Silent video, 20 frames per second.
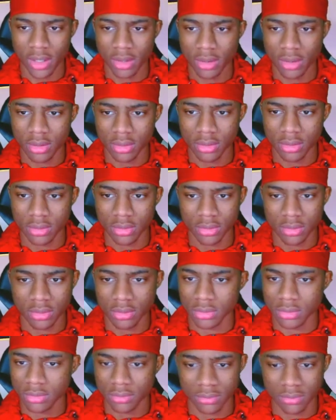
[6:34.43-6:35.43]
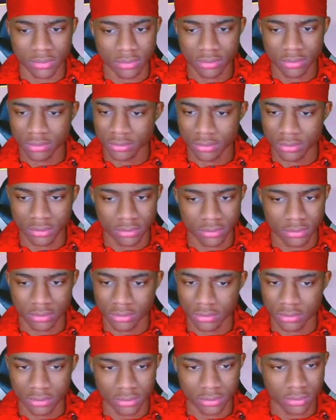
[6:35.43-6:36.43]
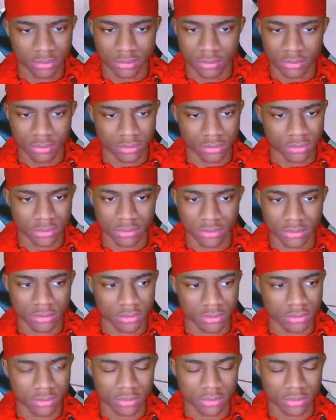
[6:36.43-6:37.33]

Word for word: job. Boy, that's some good defense there from Green.